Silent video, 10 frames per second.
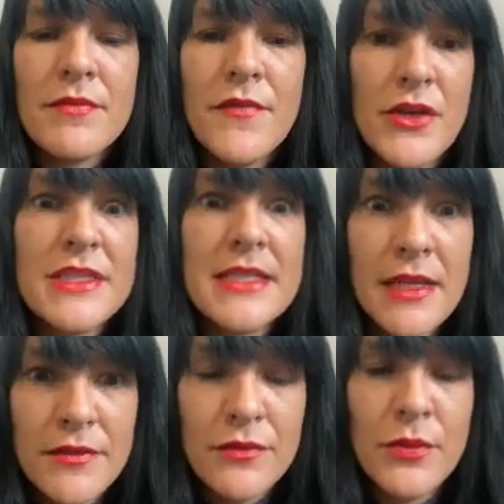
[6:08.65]
very
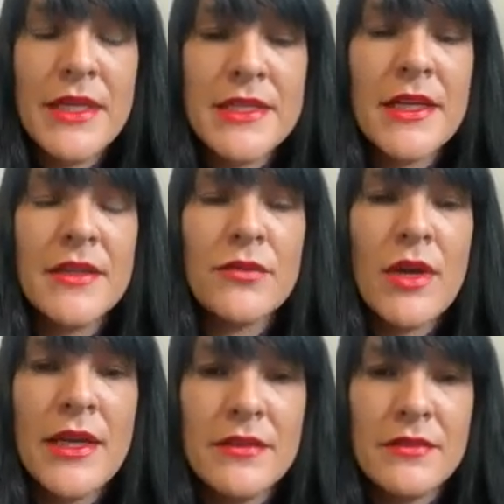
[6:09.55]
safe when they're done in the
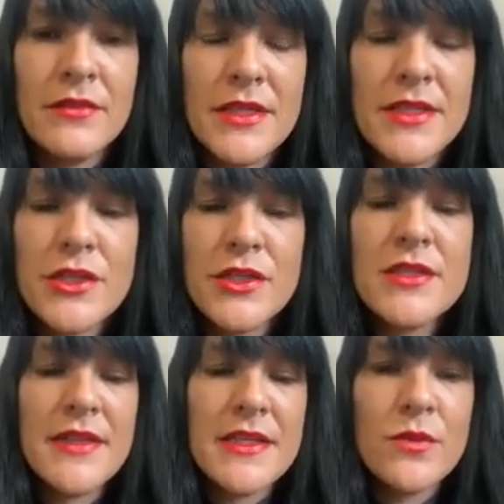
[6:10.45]
right
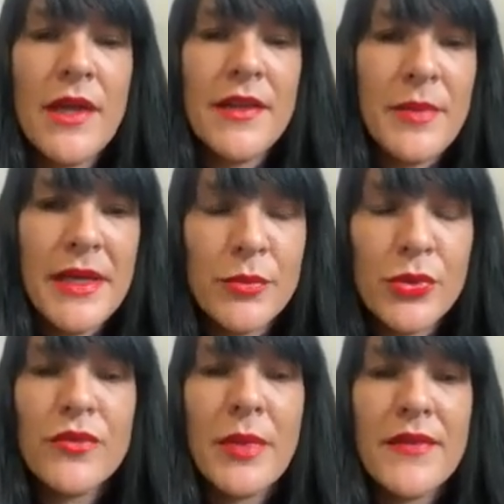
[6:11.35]
conditions, and that's why they've been
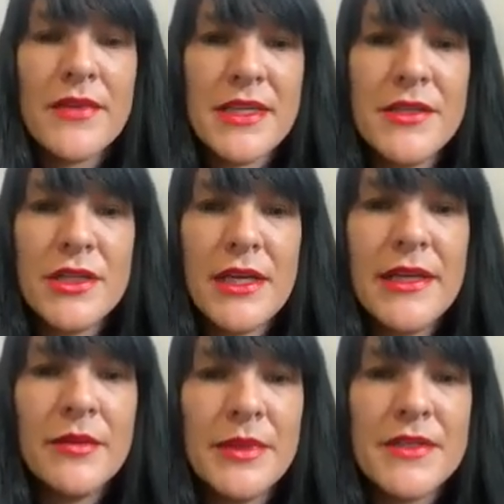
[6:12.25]
approved by the
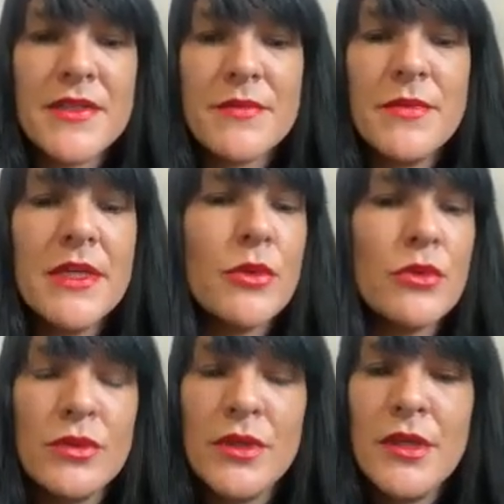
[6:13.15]
TGA, because there's
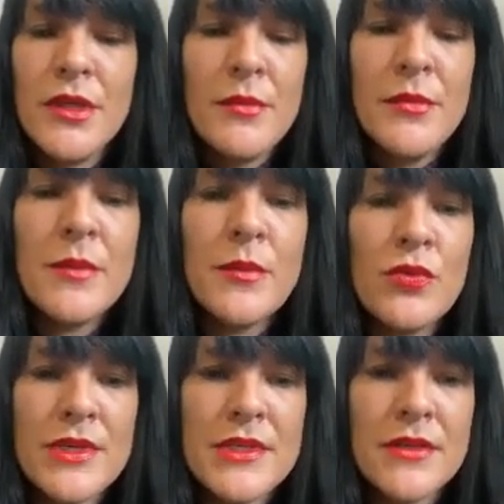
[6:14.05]
minimal
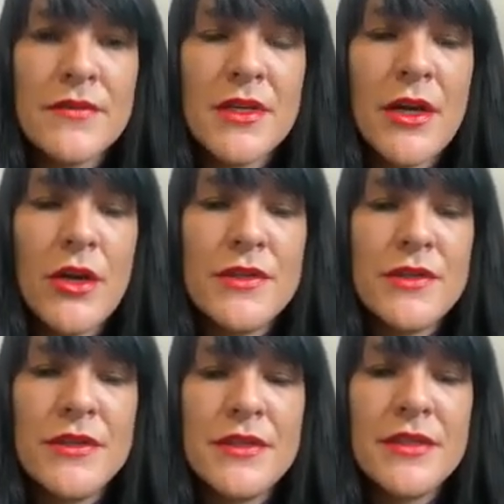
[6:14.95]
risk of
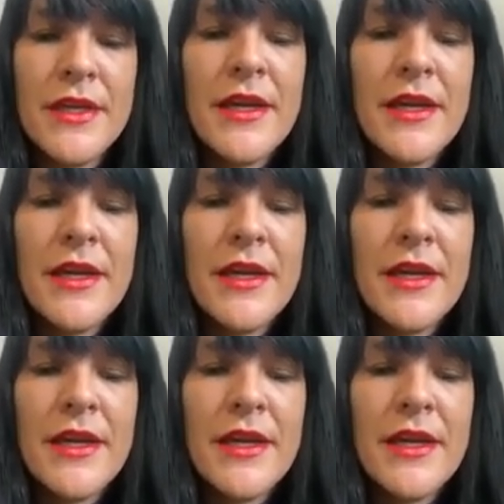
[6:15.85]
psychosis.